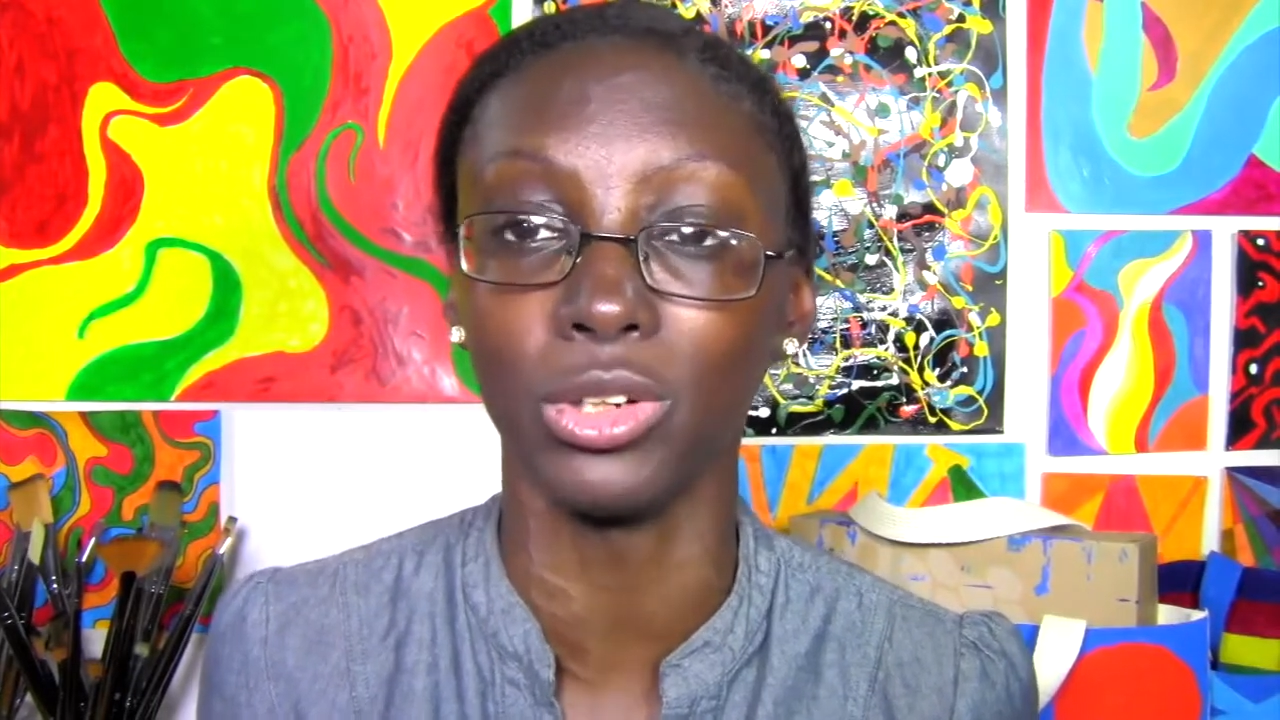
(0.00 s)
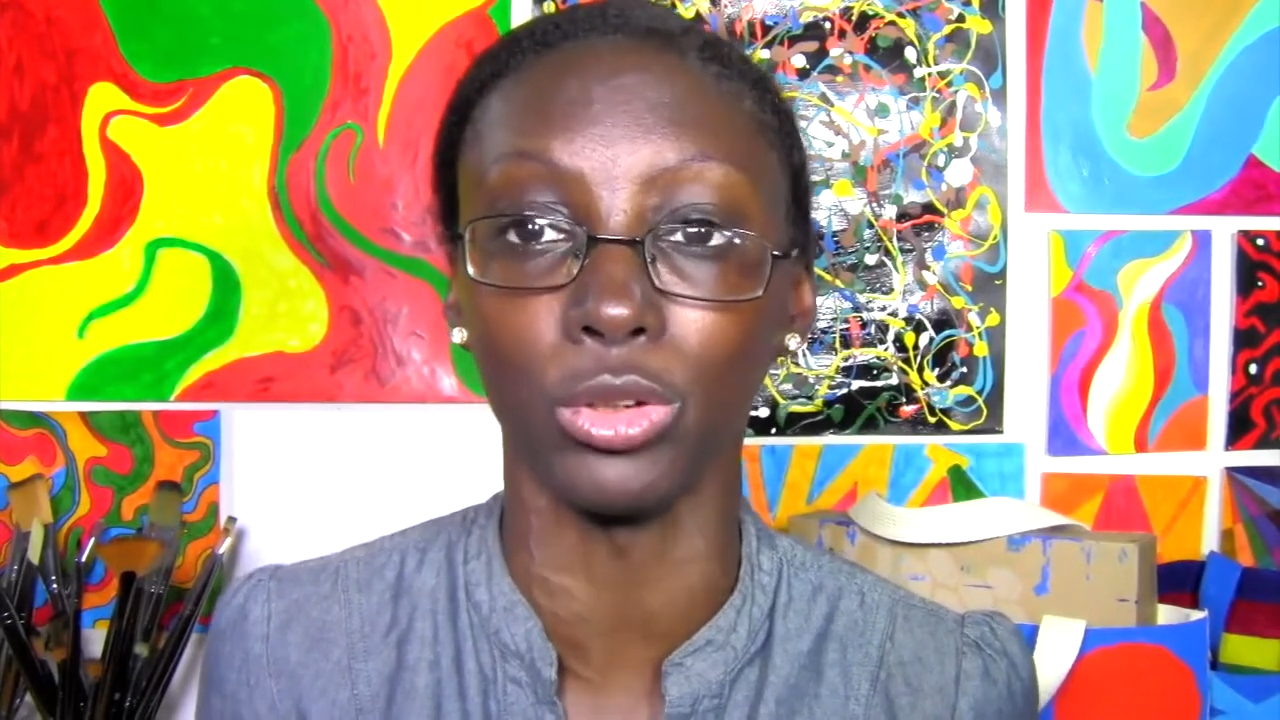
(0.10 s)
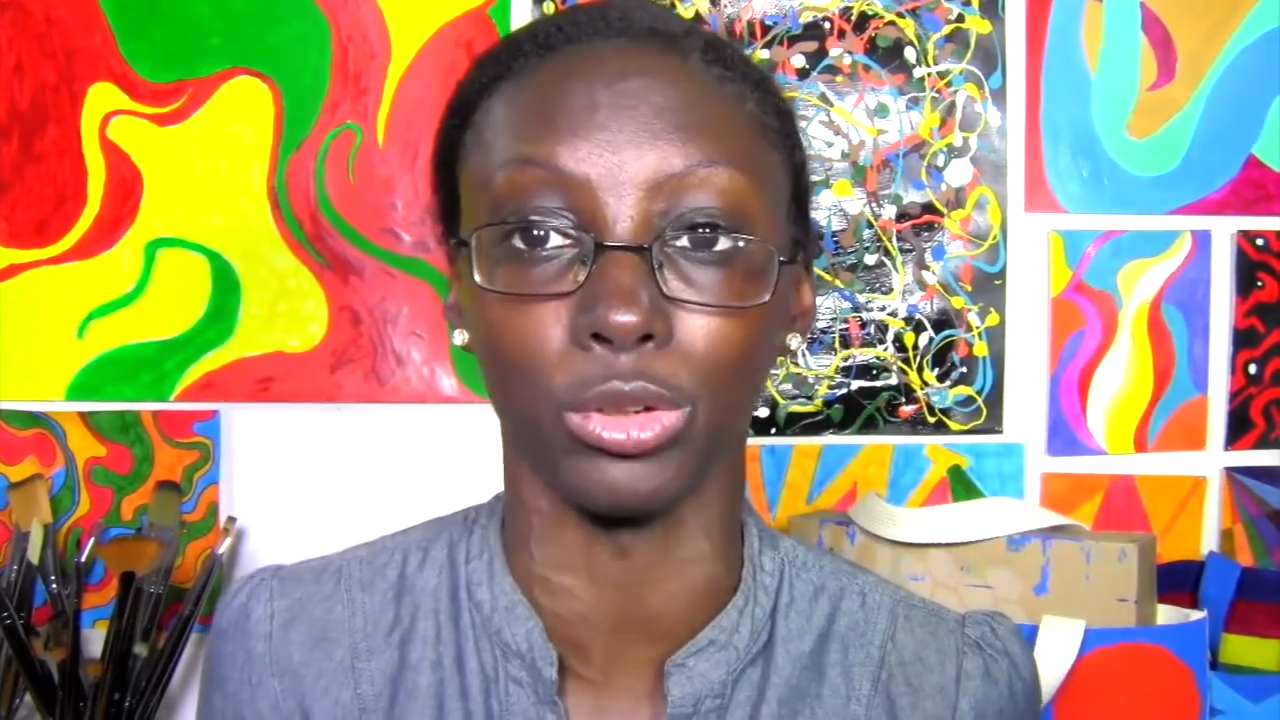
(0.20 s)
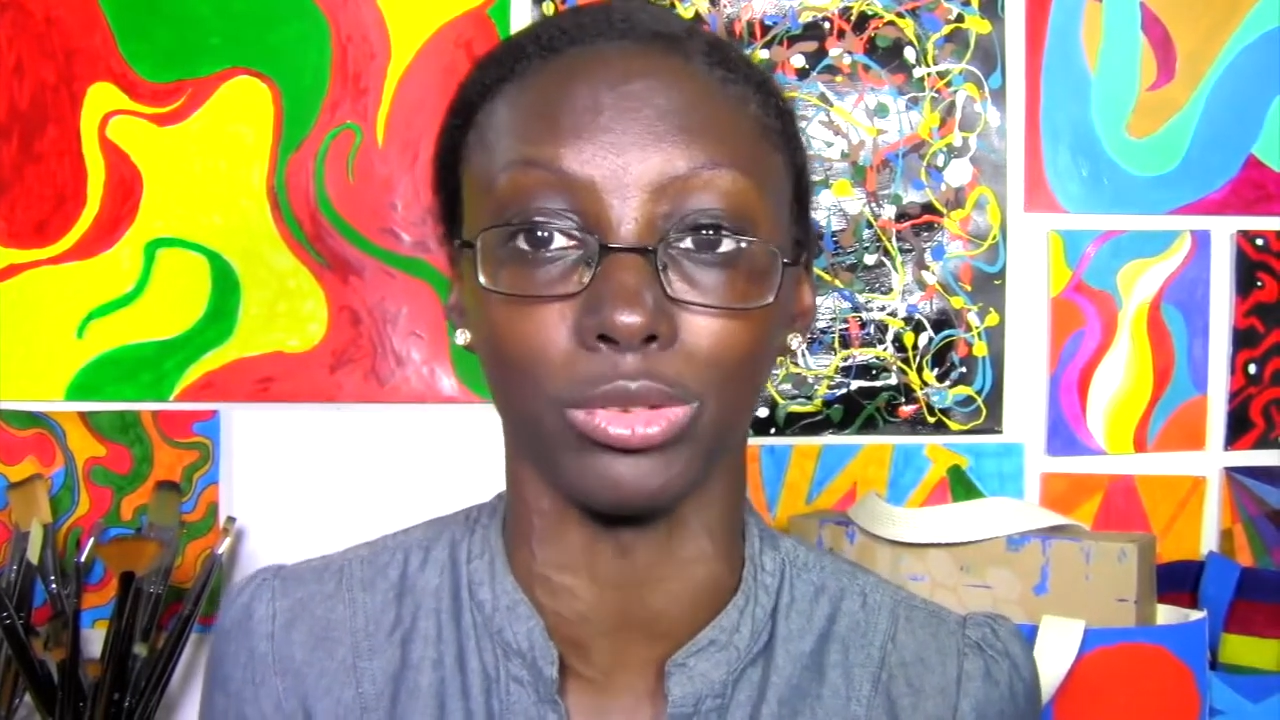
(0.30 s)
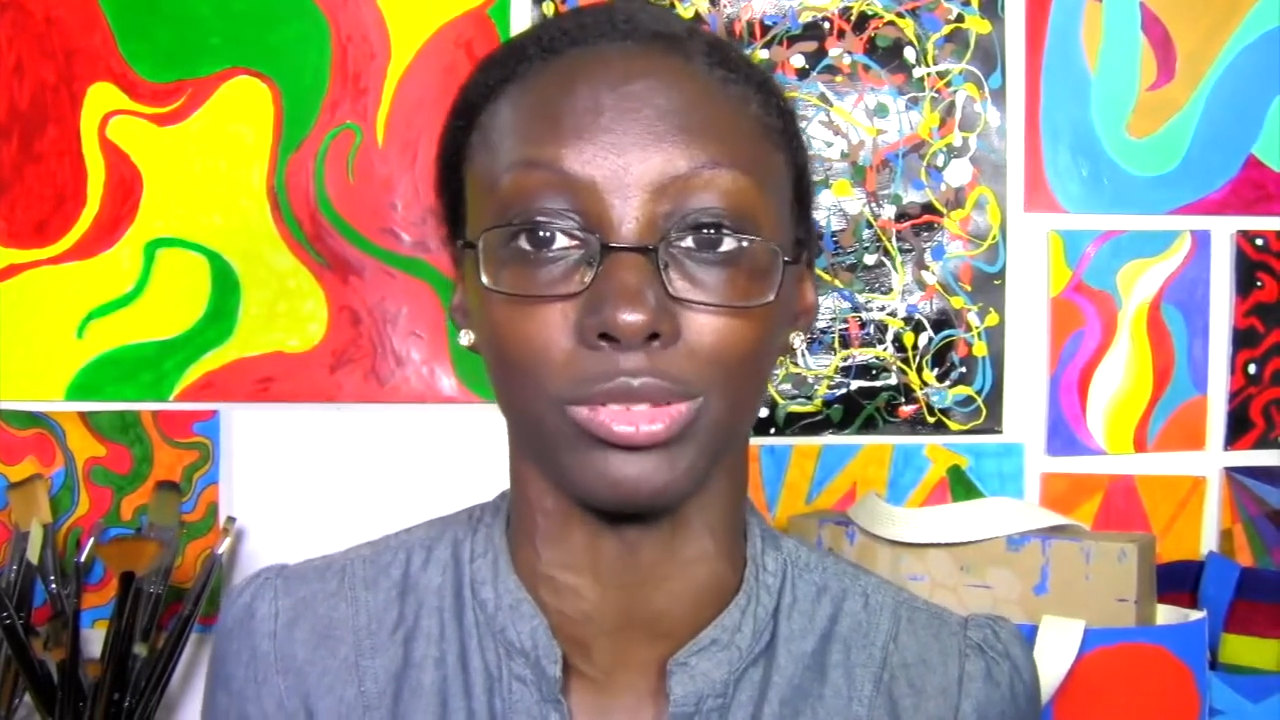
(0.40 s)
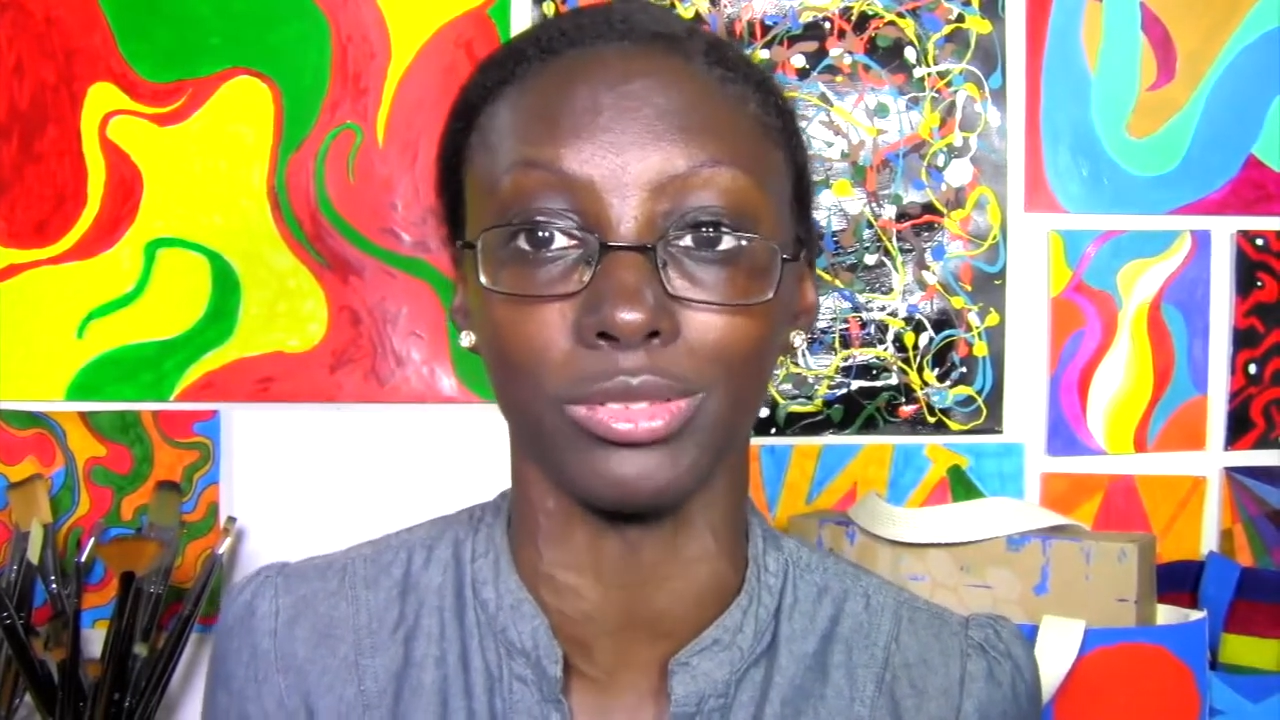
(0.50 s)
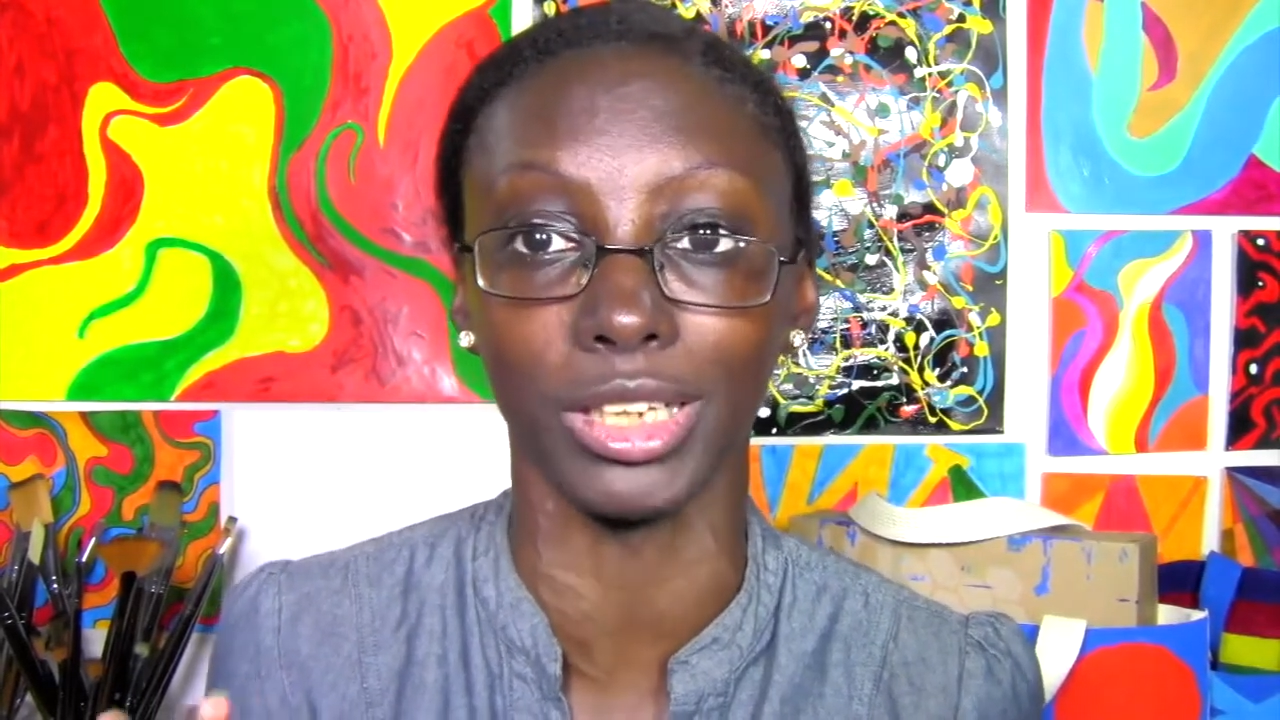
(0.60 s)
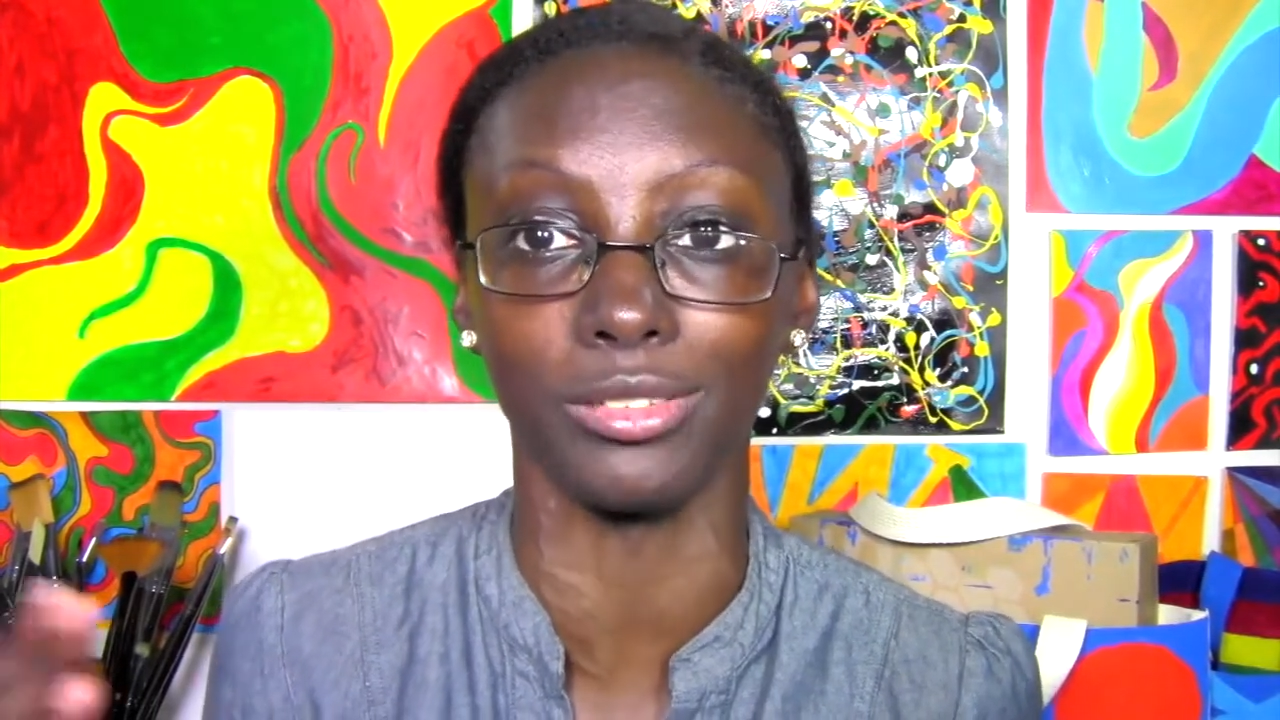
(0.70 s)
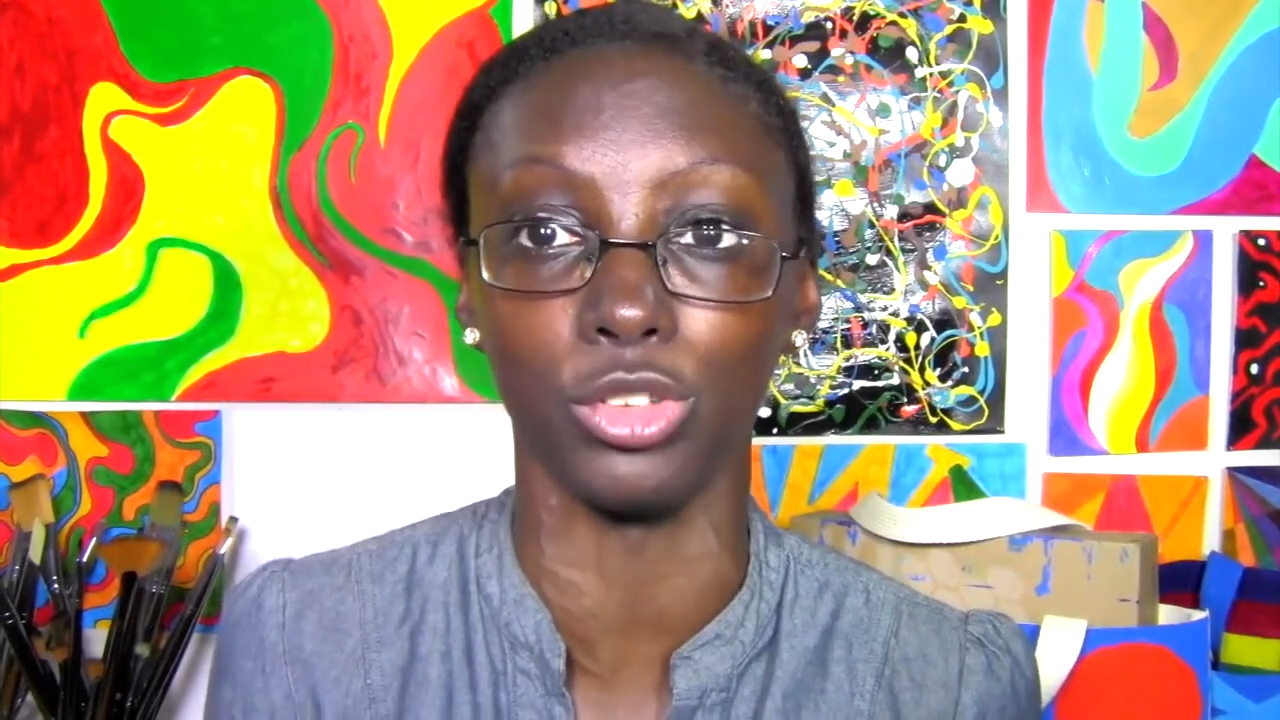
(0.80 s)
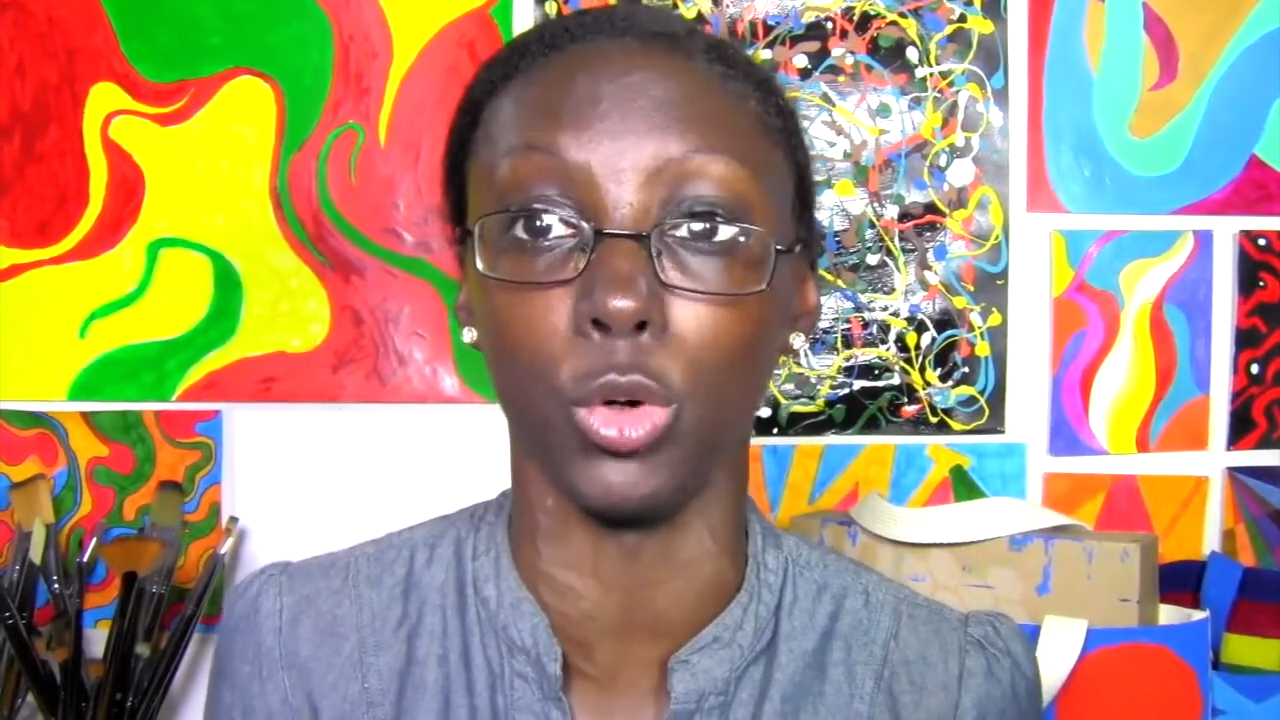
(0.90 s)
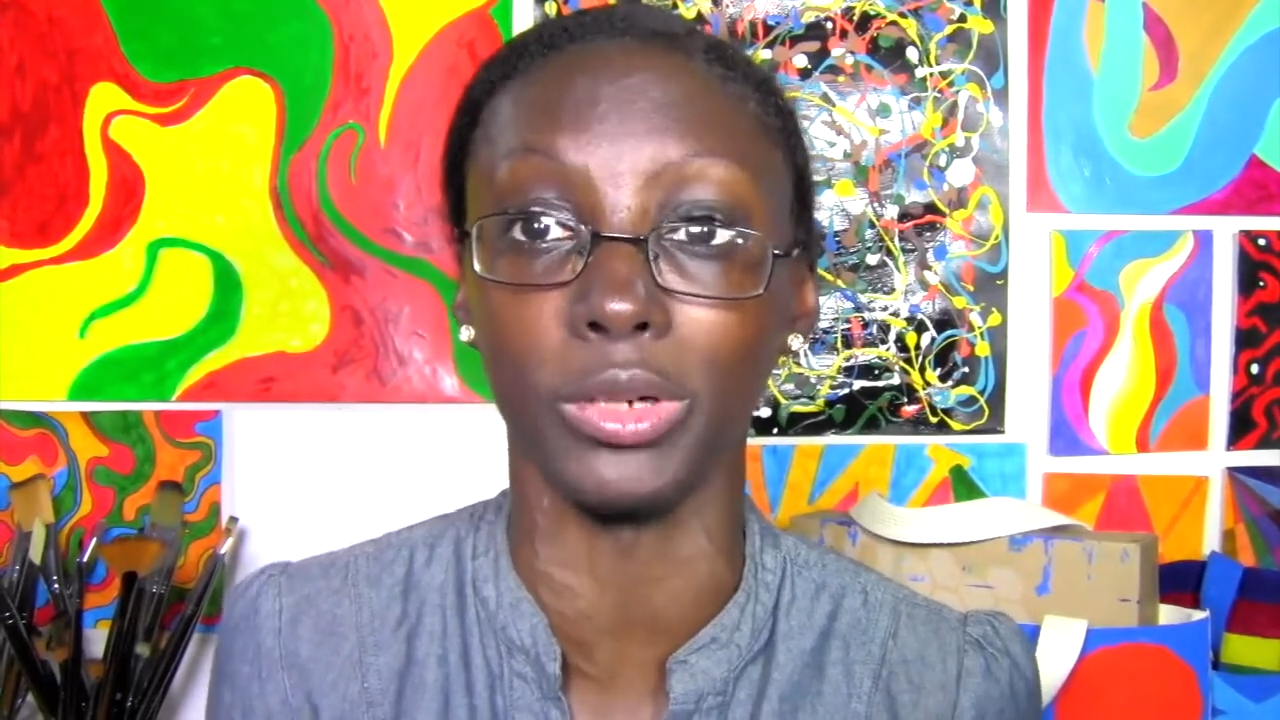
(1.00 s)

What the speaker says: or like no